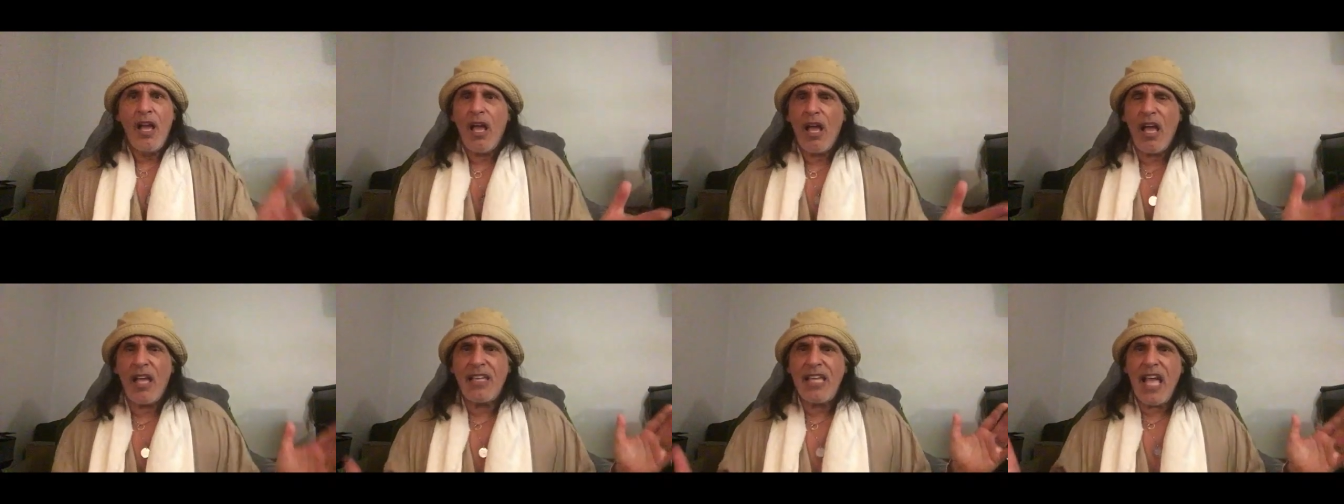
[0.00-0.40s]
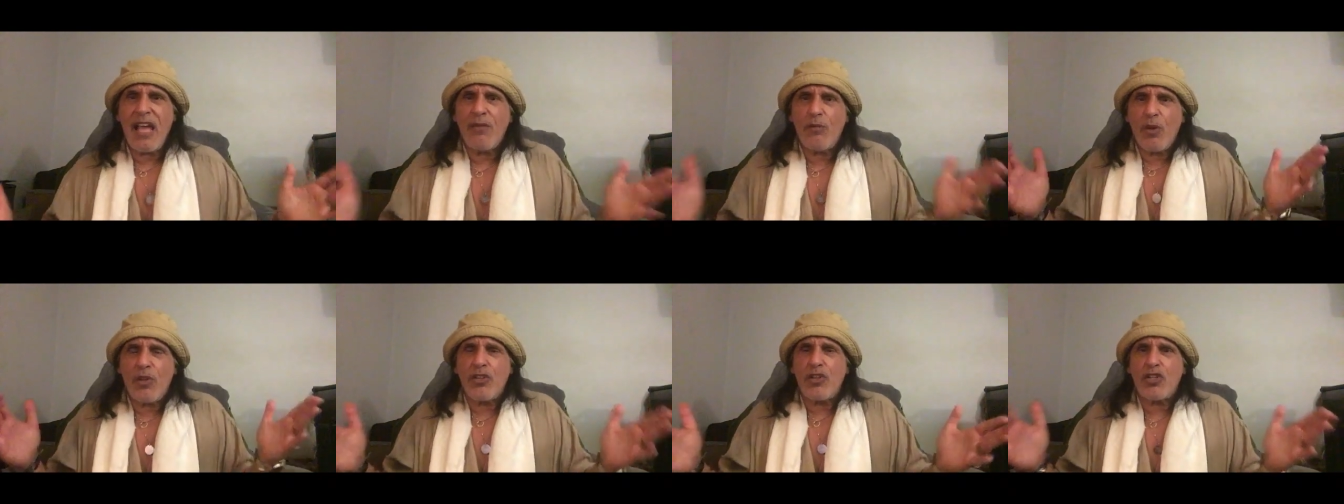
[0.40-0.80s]

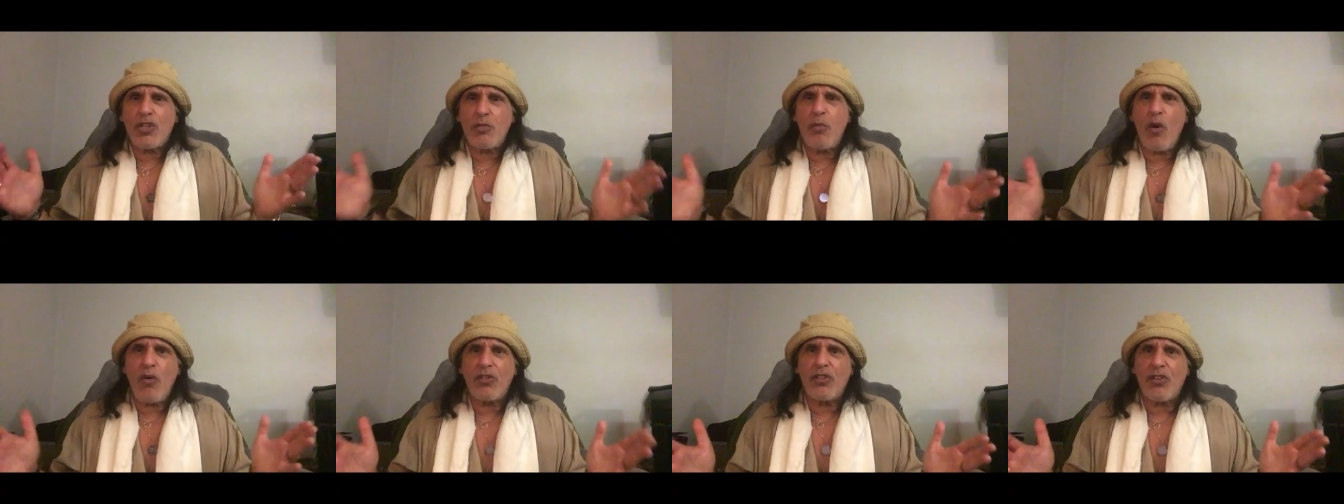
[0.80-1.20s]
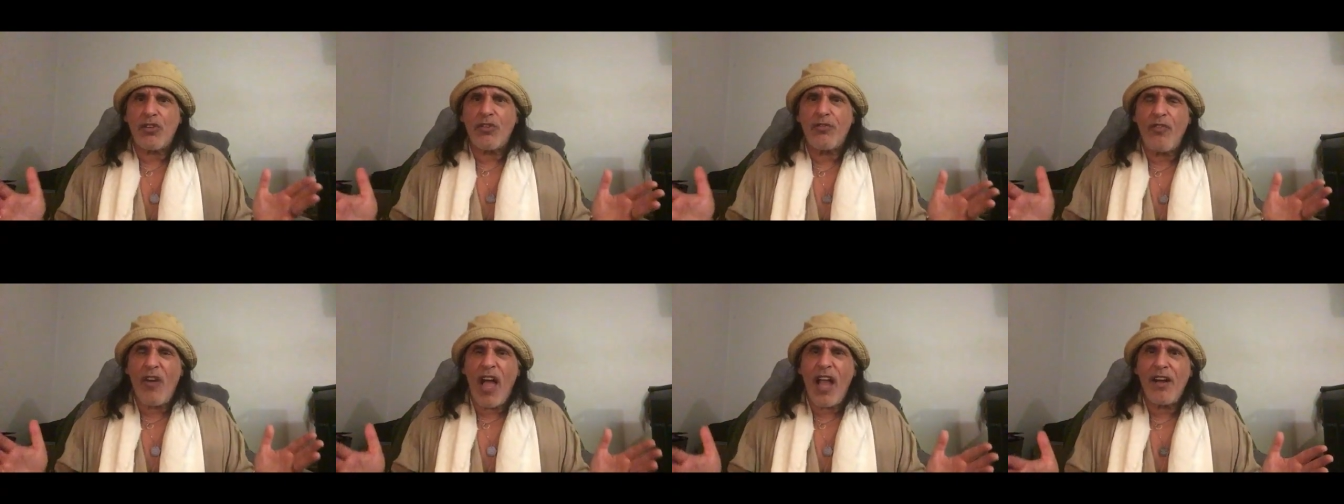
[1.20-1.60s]
again, where there's smoke,
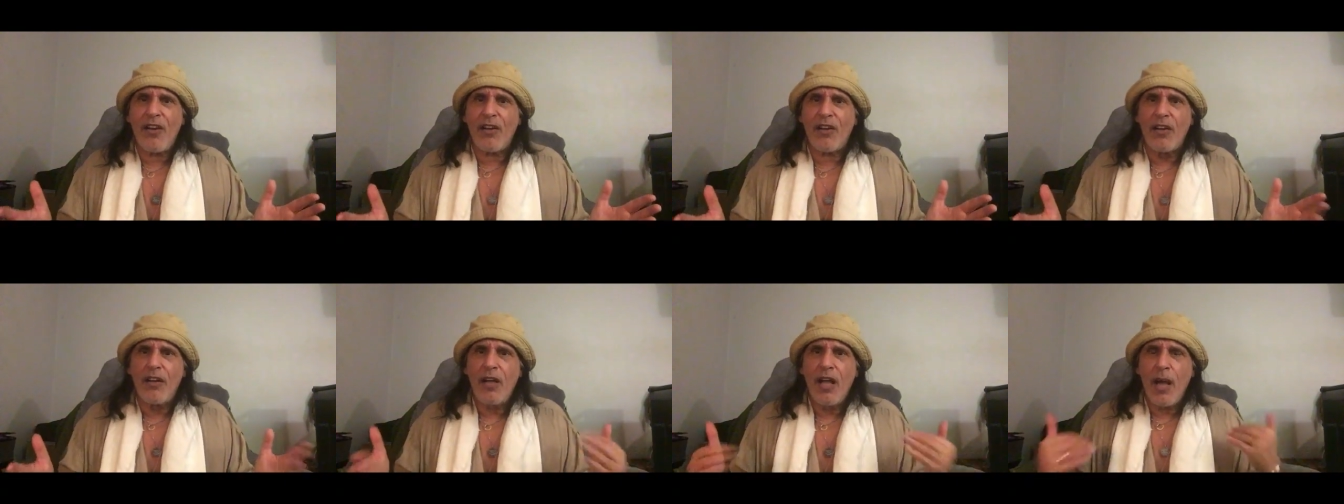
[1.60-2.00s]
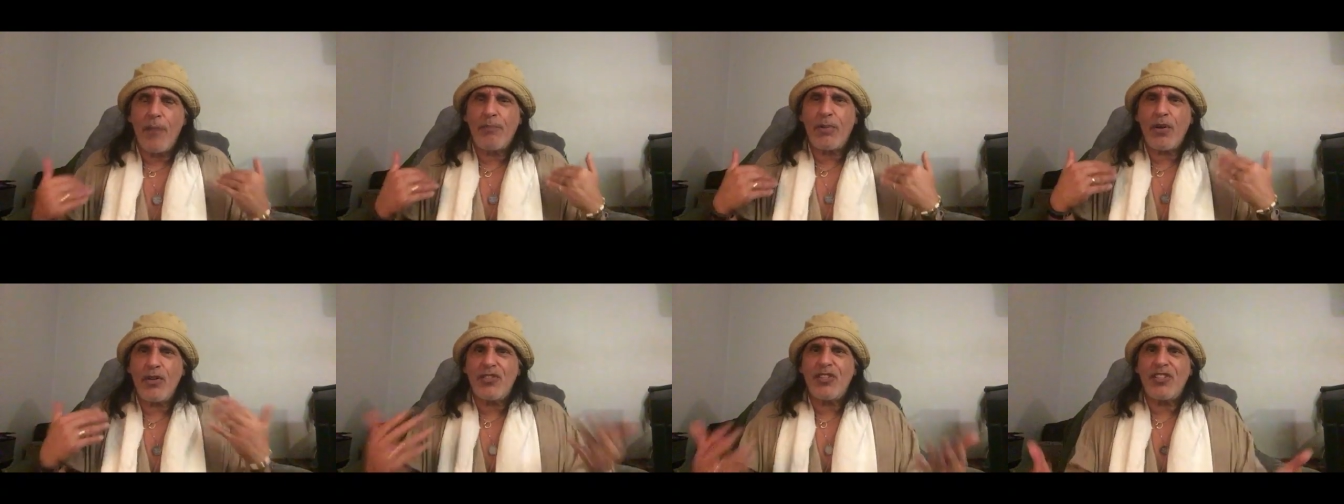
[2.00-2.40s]
there's fire. A
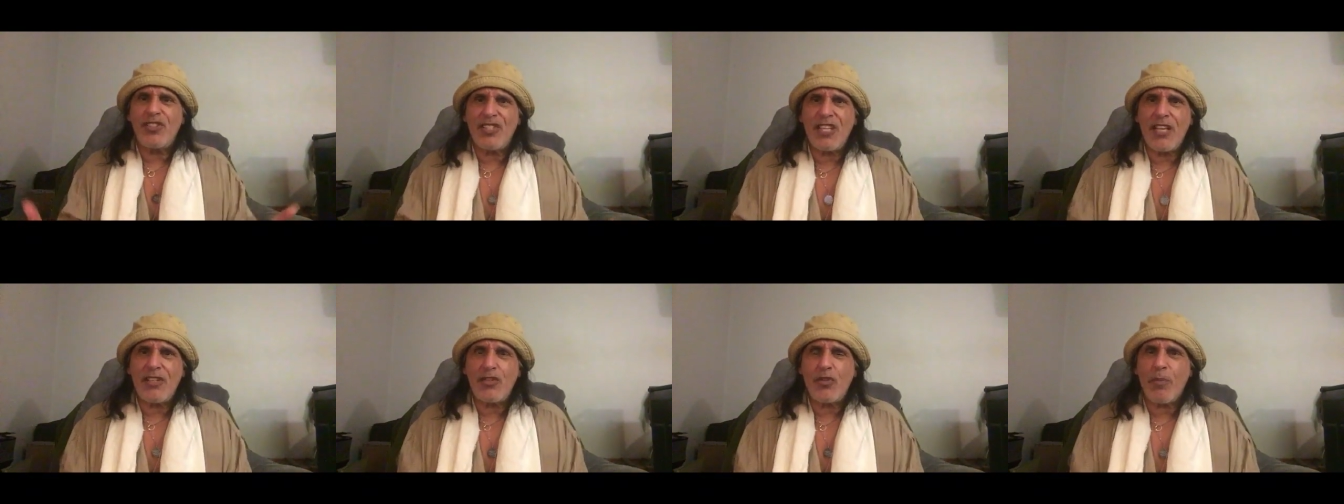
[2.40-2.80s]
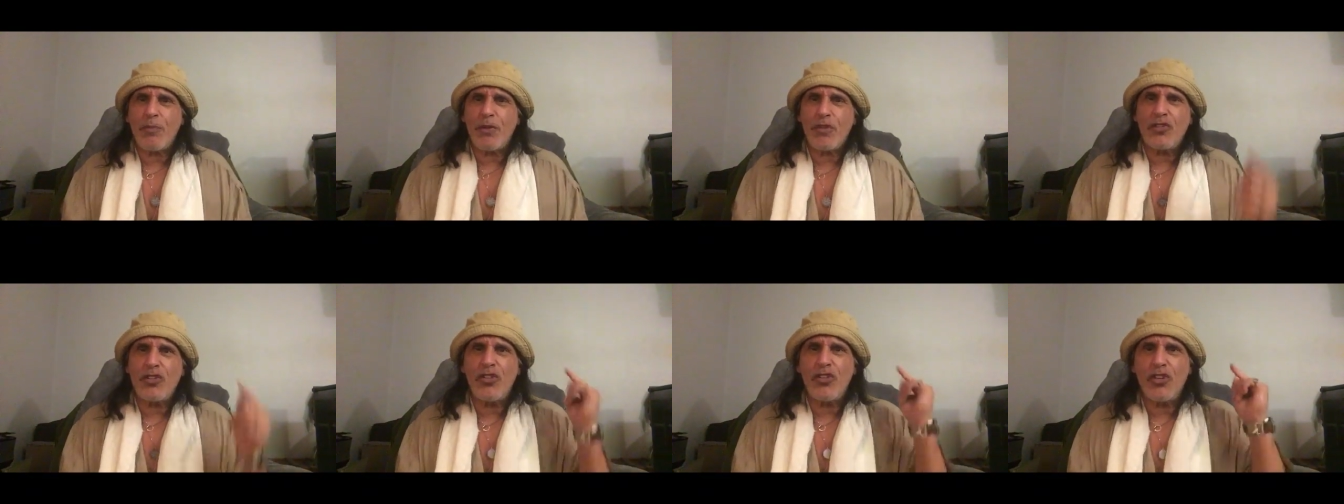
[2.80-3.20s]
person says to a
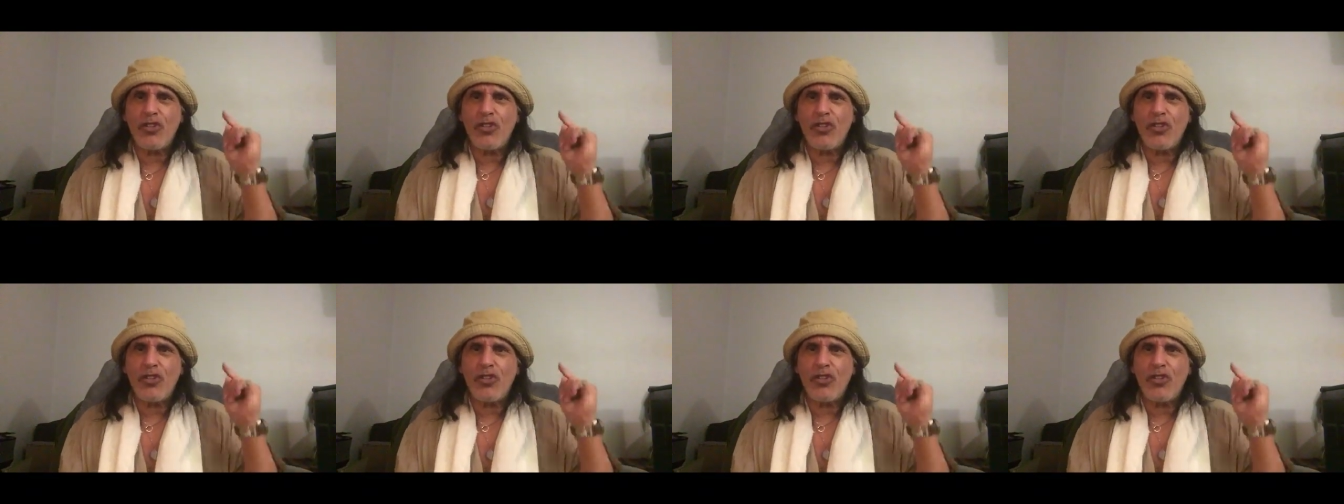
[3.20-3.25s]
person,